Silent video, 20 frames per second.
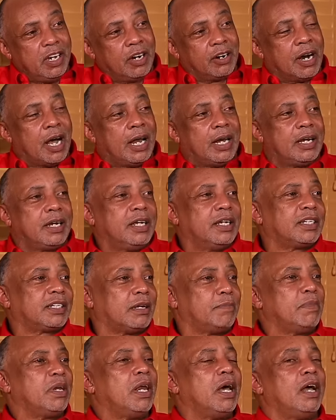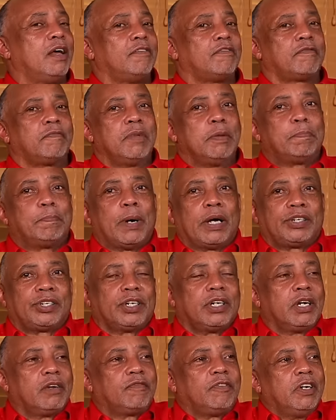here all the days of my life, I'm
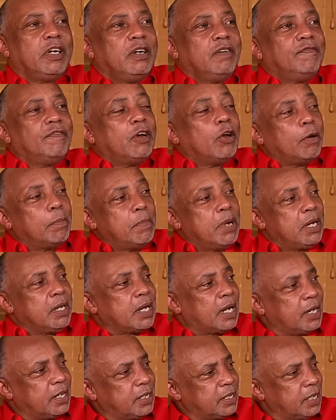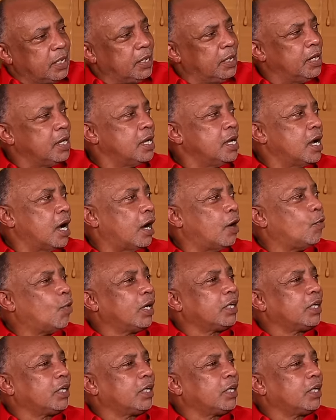passionate for the development of the thing. And